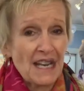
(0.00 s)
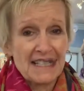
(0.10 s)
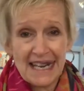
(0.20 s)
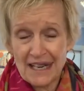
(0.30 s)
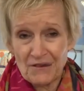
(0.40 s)

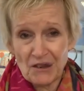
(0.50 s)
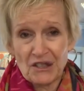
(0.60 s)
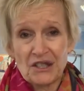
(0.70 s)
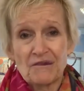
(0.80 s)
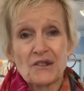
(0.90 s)
has had a very
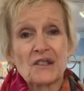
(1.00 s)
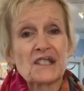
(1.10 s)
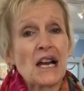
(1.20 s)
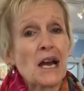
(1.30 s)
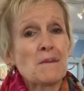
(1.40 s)
difficult
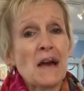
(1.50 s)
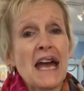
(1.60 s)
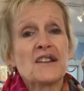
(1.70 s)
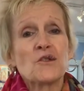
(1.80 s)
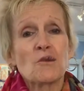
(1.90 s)
time.
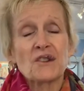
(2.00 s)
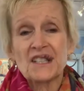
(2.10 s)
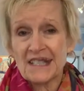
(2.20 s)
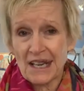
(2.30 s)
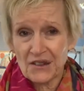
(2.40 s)
And North
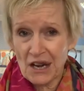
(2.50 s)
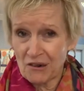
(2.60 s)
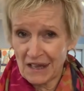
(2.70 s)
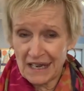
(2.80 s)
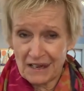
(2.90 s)
and South
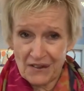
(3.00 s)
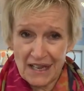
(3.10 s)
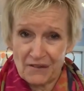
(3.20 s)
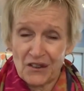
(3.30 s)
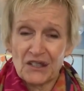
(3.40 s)
Carolina have had
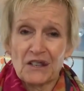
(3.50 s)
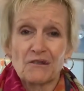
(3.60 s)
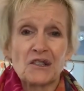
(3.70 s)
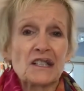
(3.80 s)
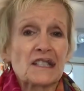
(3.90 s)
a very
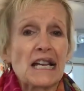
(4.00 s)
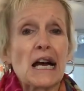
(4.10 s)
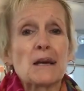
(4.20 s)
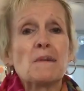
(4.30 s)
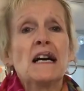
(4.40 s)
difficult
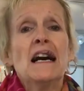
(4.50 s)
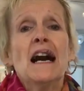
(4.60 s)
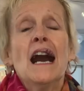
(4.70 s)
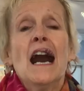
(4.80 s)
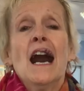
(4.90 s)
time.
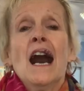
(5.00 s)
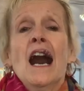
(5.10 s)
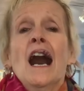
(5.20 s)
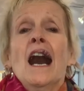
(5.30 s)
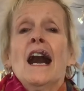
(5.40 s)

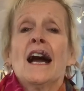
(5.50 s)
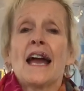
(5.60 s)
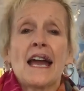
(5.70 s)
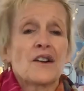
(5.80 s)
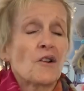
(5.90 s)

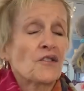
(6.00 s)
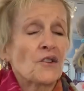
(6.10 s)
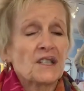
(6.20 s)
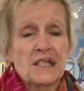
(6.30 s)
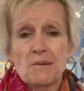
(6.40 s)
And our
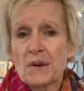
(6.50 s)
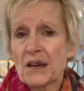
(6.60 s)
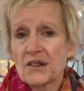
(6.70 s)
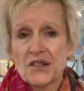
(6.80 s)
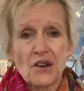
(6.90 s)
thoughts and
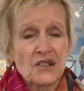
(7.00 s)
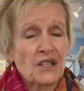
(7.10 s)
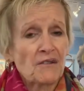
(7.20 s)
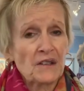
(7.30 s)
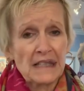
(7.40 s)
prayers are
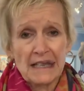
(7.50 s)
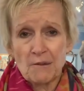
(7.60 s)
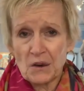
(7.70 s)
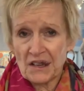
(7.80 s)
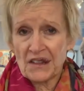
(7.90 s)
definitely
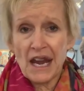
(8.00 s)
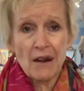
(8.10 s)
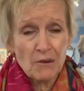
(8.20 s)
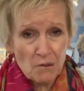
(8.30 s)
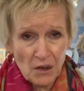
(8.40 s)
with
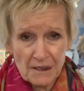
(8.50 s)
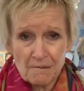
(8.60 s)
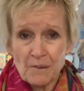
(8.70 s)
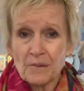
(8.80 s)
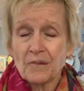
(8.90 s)
everyone,
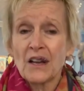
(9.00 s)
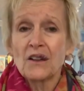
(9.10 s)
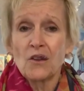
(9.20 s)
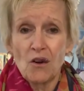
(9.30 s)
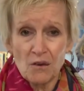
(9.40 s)

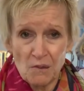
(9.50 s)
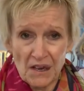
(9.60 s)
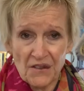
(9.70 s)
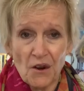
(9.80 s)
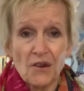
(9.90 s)
along
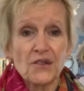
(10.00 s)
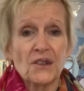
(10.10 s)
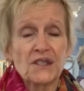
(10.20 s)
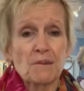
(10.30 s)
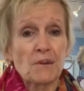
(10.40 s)
with our
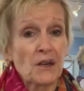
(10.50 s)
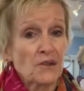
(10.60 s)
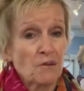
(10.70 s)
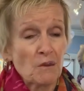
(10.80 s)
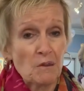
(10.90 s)
thoughts and
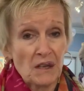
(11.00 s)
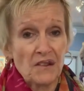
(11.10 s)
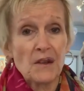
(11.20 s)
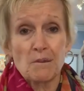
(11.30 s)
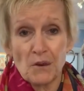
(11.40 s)
prayers were
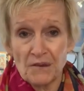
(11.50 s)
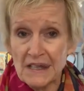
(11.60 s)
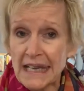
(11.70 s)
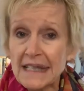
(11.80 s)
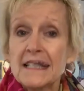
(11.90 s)
with Murph and
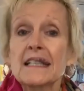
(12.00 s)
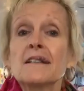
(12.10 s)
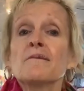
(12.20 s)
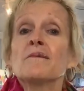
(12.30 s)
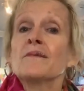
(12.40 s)
Nancy.
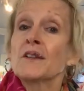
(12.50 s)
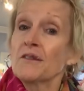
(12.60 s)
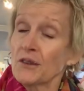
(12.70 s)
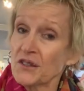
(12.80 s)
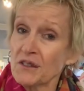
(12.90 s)

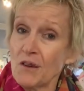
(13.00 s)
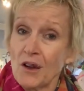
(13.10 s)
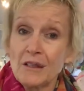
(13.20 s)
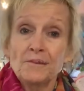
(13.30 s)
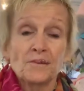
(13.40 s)
First of
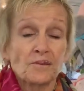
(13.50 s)
all,